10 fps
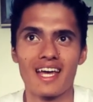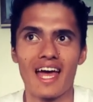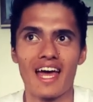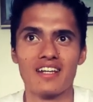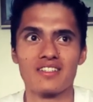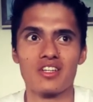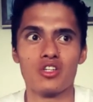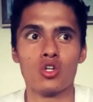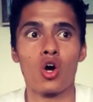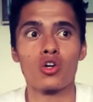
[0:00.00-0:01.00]
and
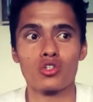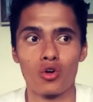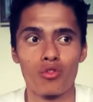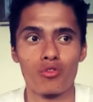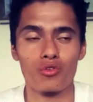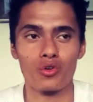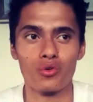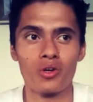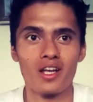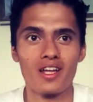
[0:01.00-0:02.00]
not go through